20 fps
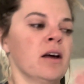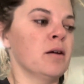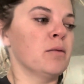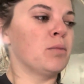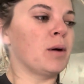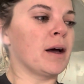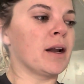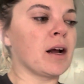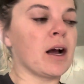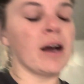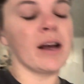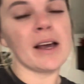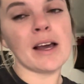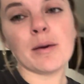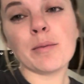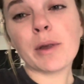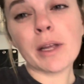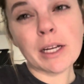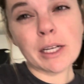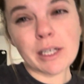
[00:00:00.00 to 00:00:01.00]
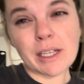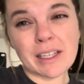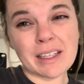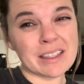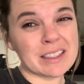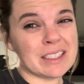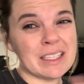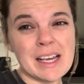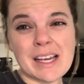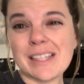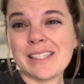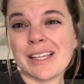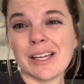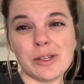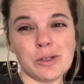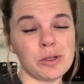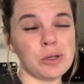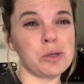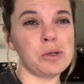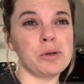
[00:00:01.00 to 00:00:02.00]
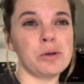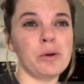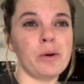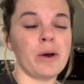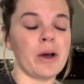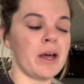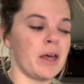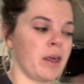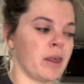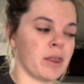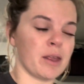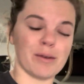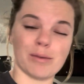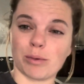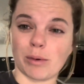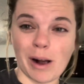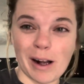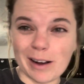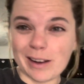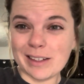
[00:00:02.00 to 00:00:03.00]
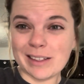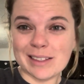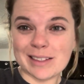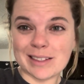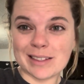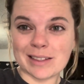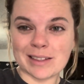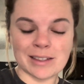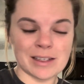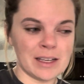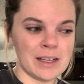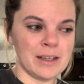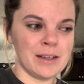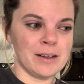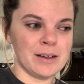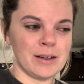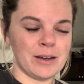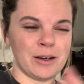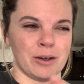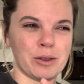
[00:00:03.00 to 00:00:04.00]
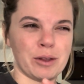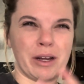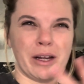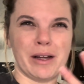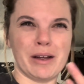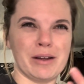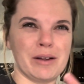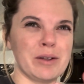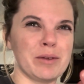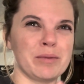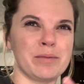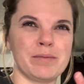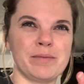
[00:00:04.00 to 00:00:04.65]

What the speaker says: But I am gonna at least do the rugs, or the